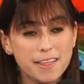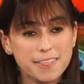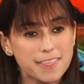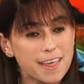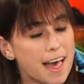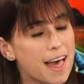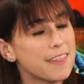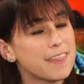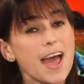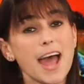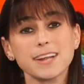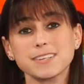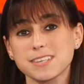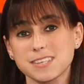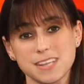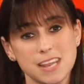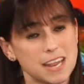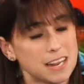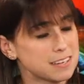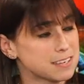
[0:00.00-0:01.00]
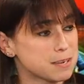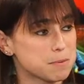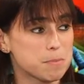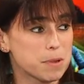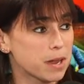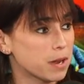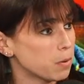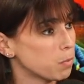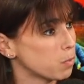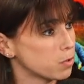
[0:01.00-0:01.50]
th- that scene to
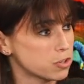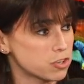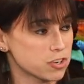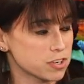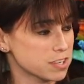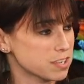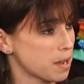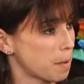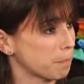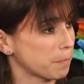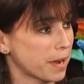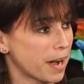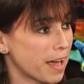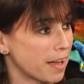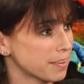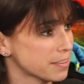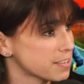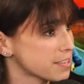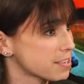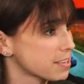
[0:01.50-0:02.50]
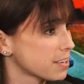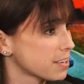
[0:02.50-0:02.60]
me was just something else.